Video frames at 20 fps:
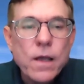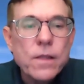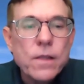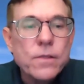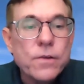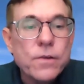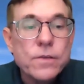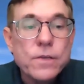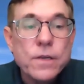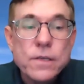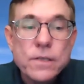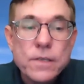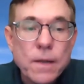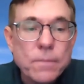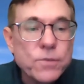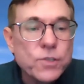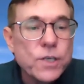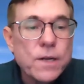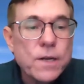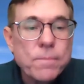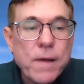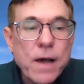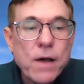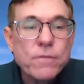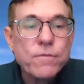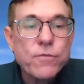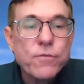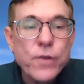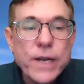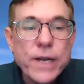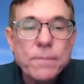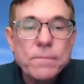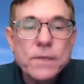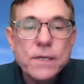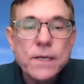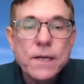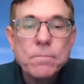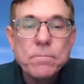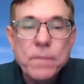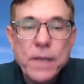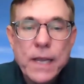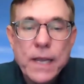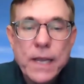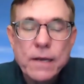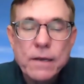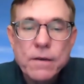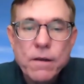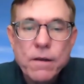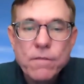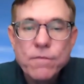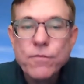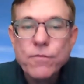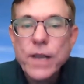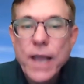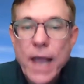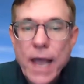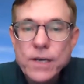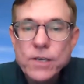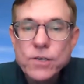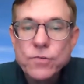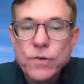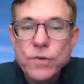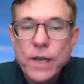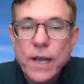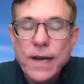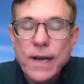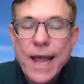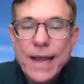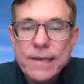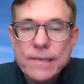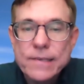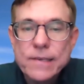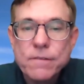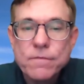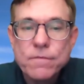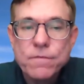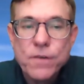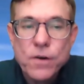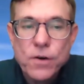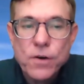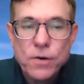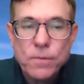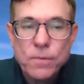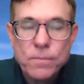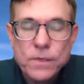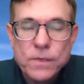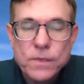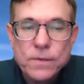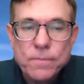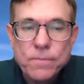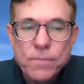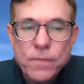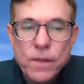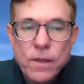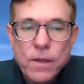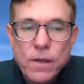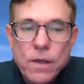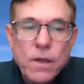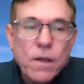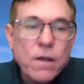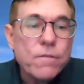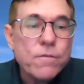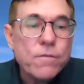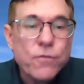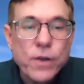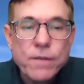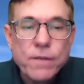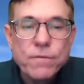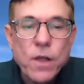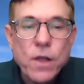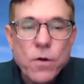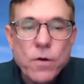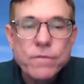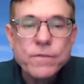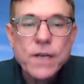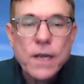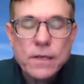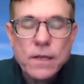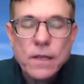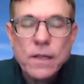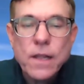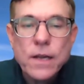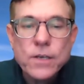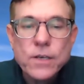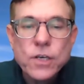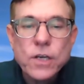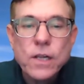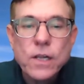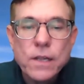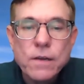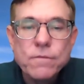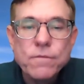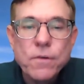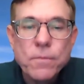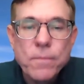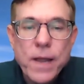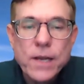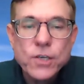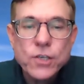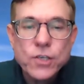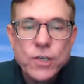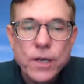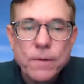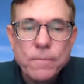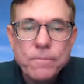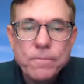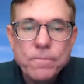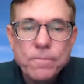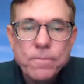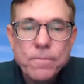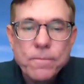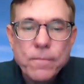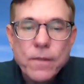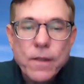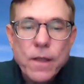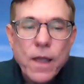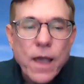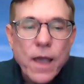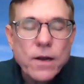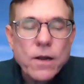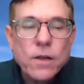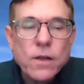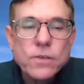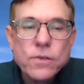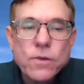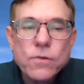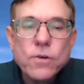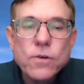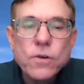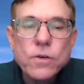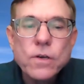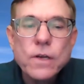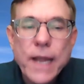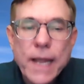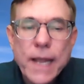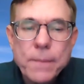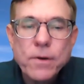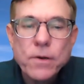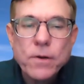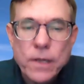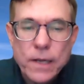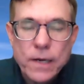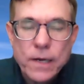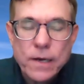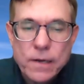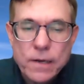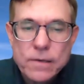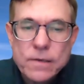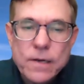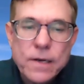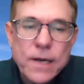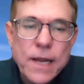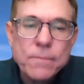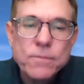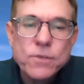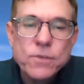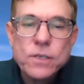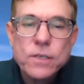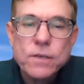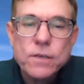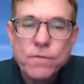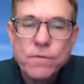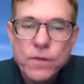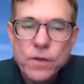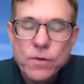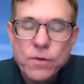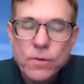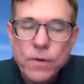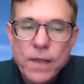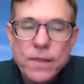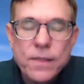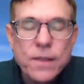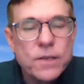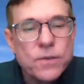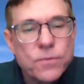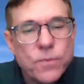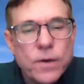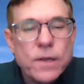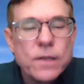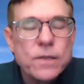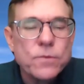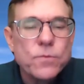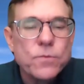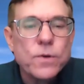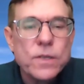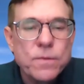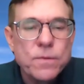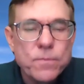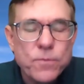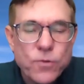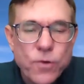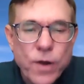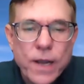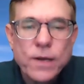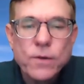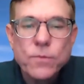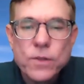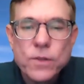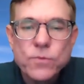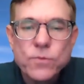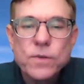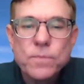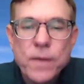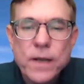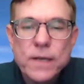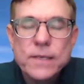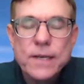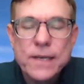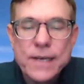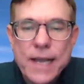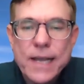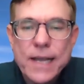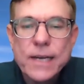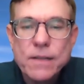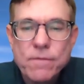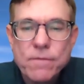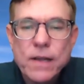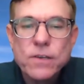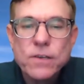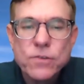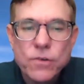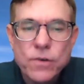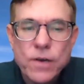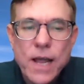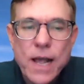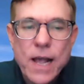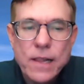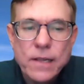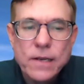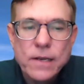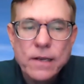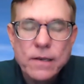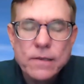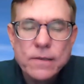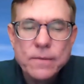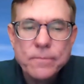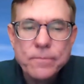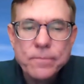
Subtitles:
There's an assumption about freedom to compete, free entry and exit of firms, free flow of technological information, and also good neighborliness, to name just a few. And this one is a restraint with respect to negative externalities.